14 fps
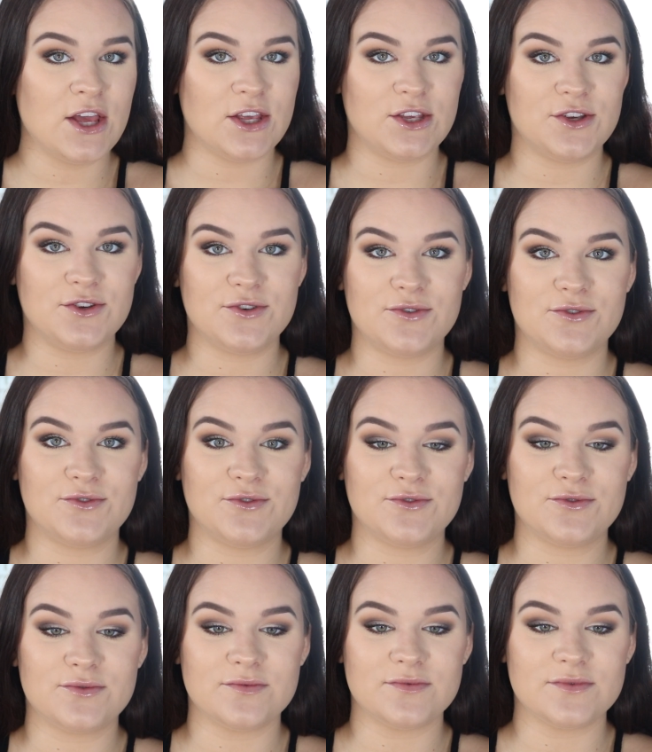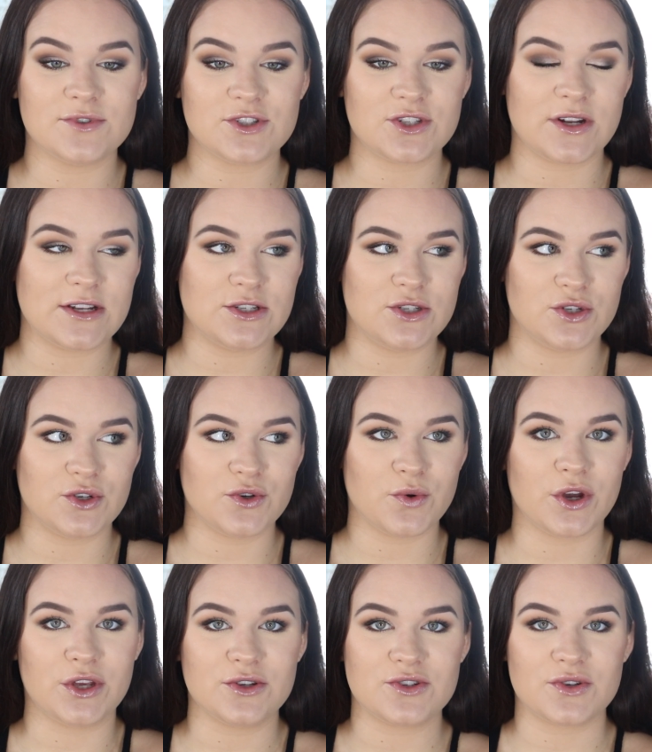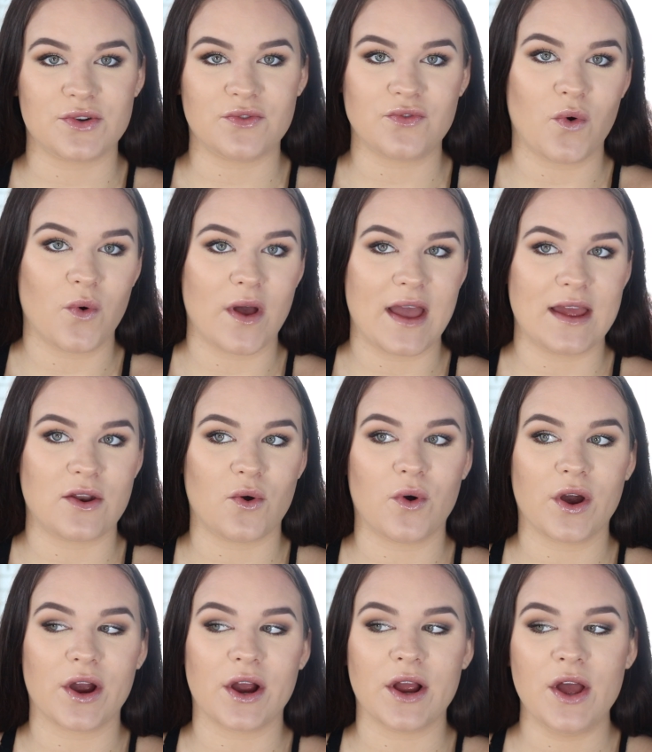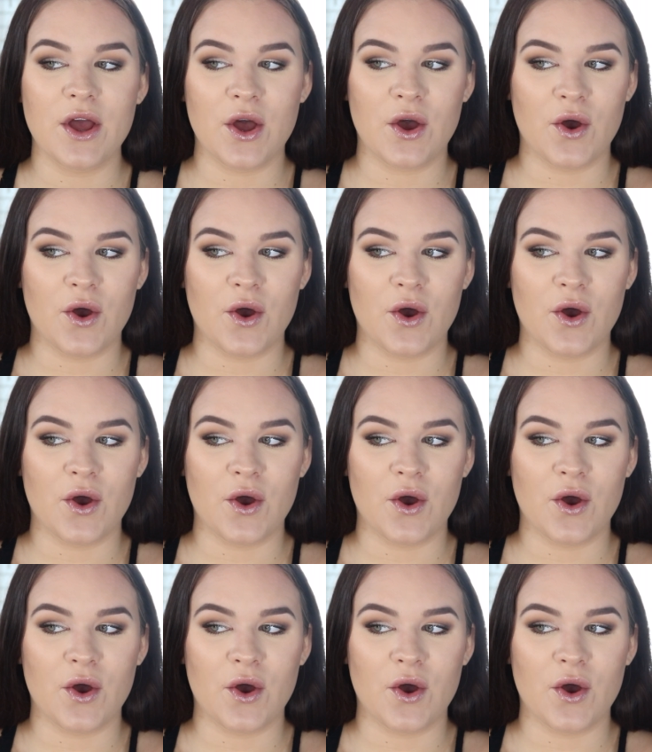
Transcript: you shouldn't do or you should avoid or